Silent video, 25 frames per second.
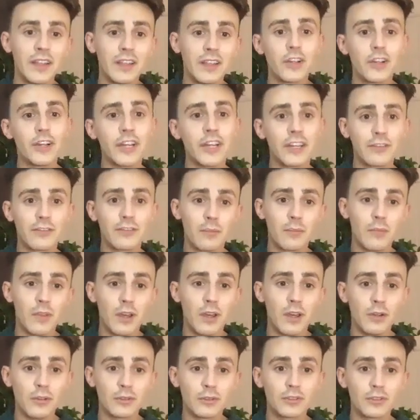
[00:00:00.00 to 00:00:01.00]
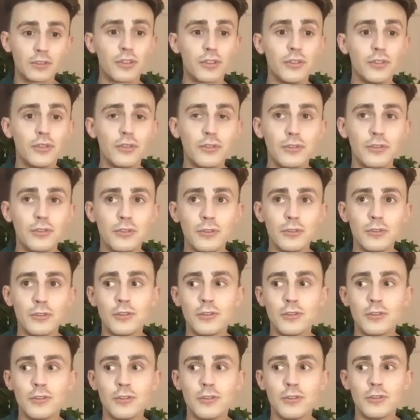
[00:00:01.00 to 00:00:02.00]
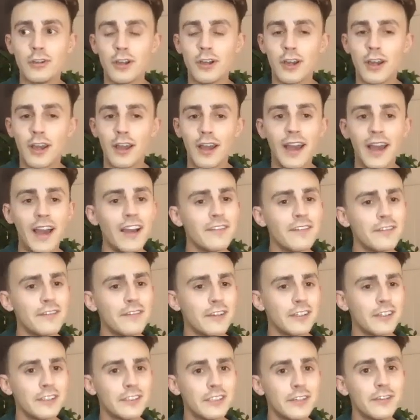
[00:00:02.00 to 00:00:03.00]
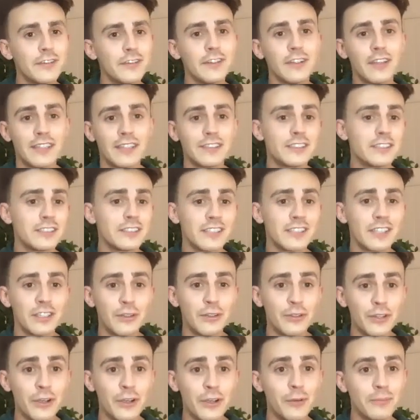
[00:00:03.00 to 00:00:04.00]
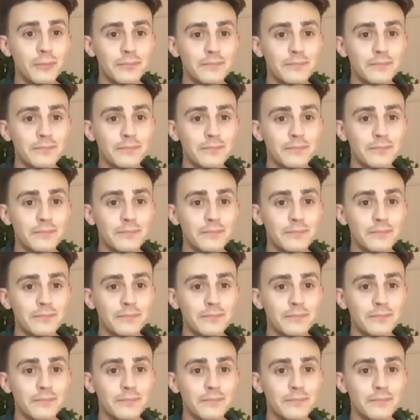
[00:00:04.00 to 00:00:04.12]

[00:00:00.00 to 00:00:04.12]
learning from those who have different lenses than you do.